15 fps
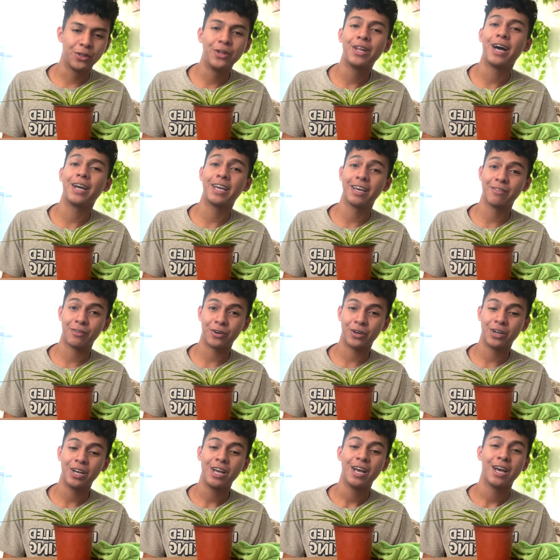do not give
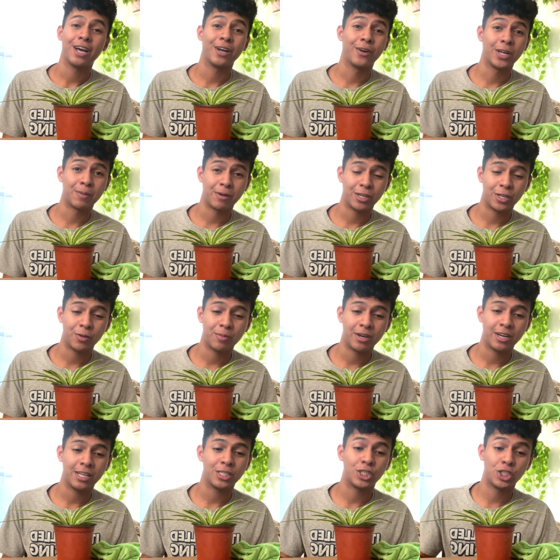her a good amount of
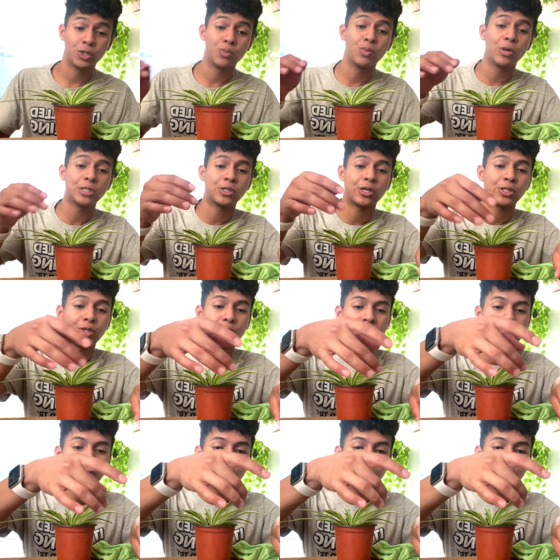humidity she will start turning